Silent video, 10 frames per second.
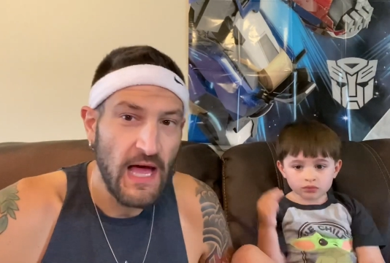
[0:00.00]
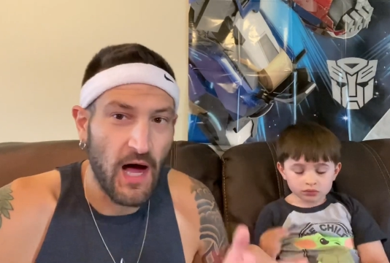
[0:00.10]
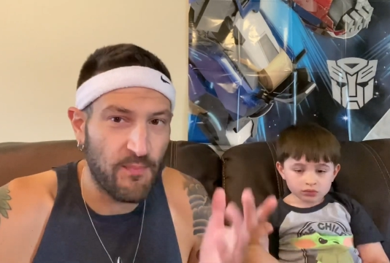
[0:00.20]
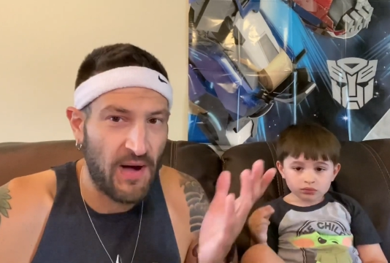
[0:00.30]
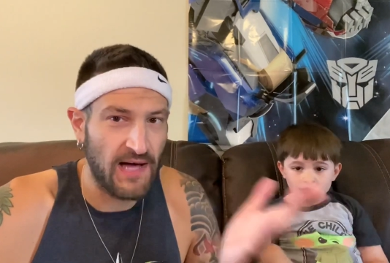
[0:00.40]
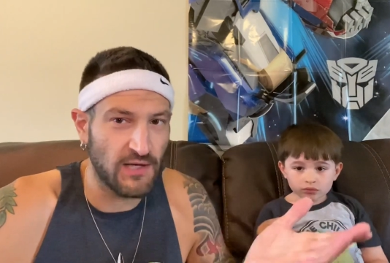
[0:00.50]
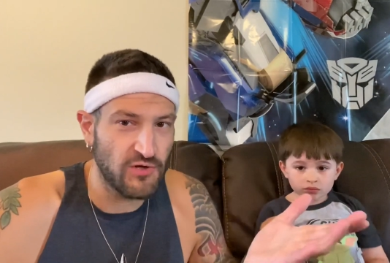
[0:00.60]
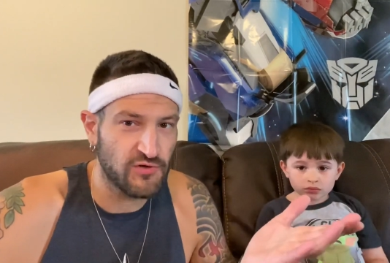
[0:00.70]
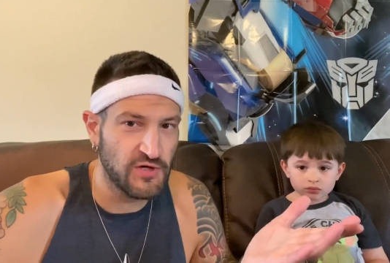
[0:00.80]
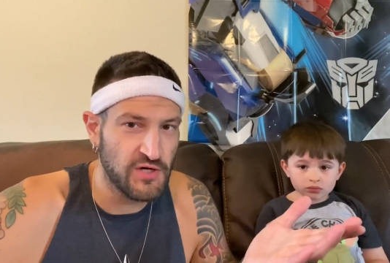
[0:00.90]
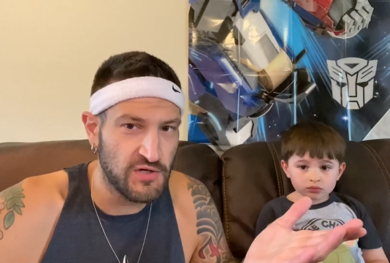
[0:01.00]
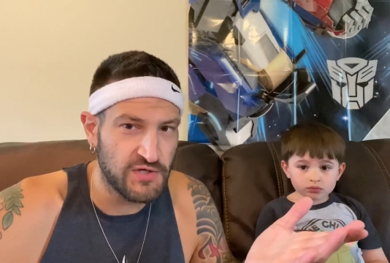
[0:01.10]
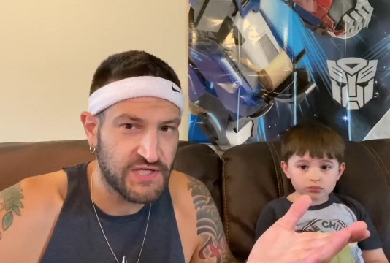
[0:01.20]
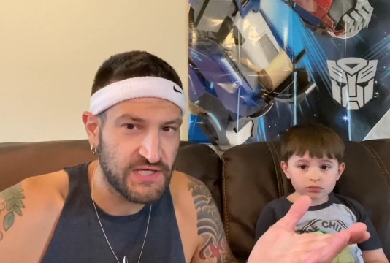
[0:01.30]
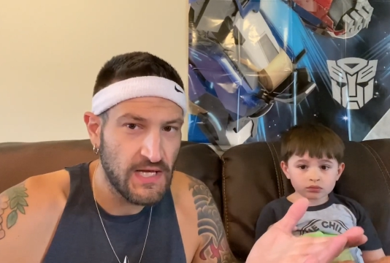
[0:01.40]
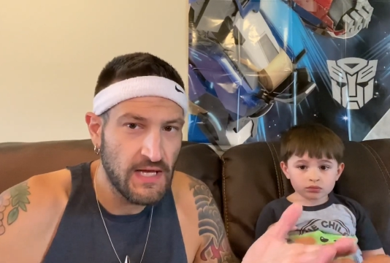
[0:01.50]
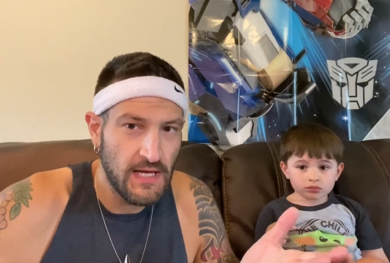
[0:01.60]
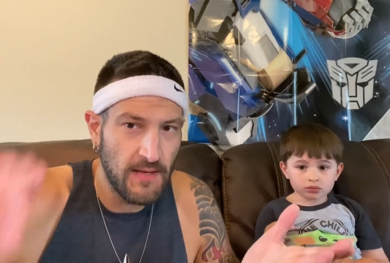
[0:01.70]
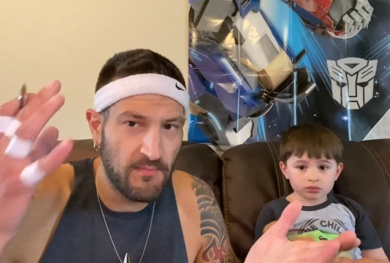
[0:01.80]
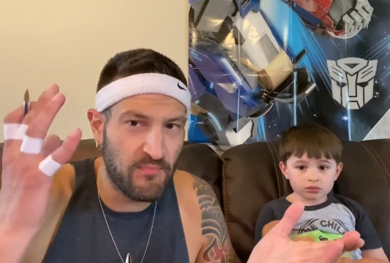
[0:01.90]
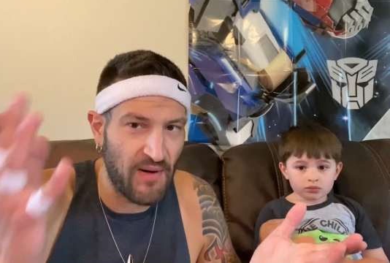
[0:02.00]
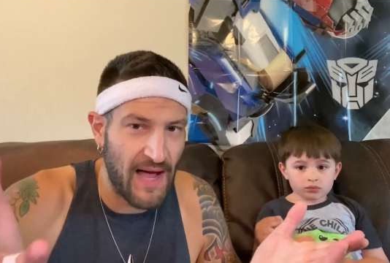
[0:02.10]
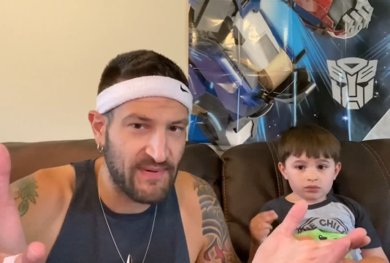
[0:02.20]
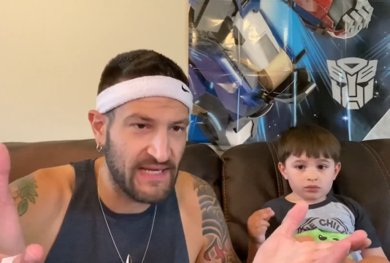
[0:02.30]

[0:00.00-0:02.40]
Speaker 1: Apollo Crews, Bobby